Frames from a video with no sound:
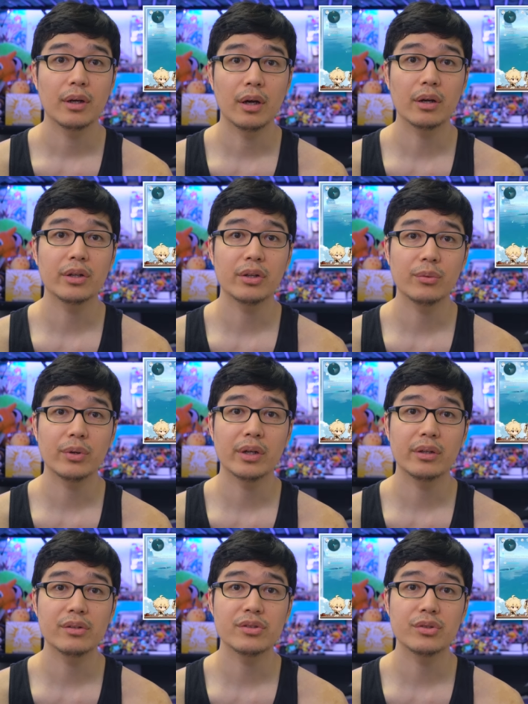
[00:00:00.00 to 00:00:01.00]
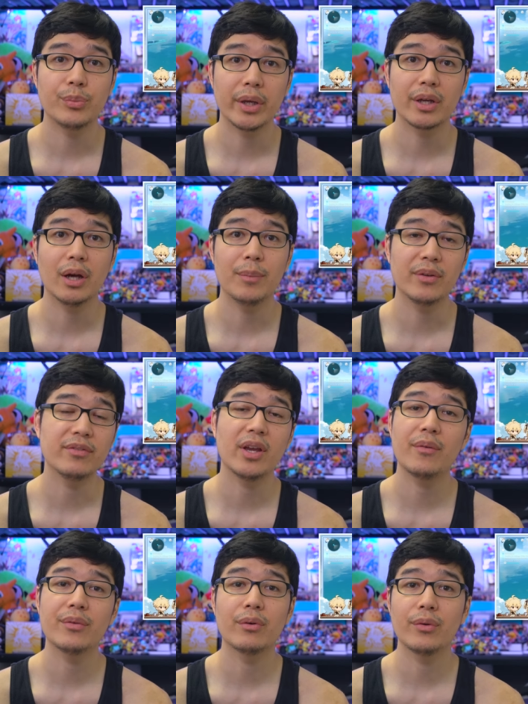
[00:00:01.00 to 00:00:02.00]
a good one to pick up if you
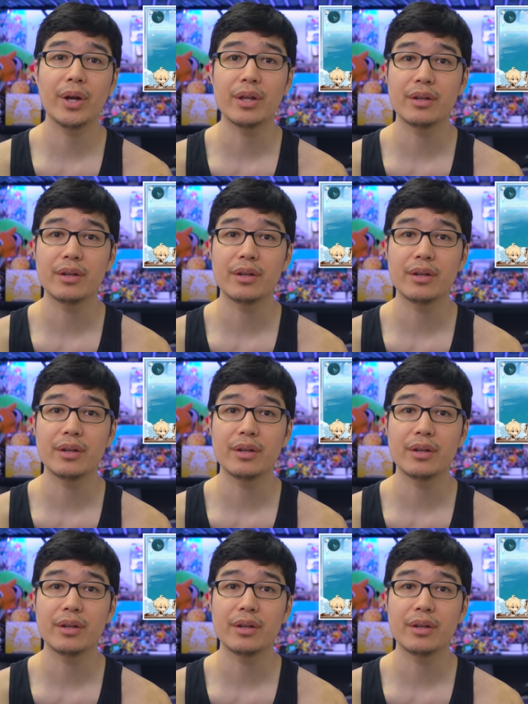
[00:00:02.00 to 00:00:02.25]
haven't already,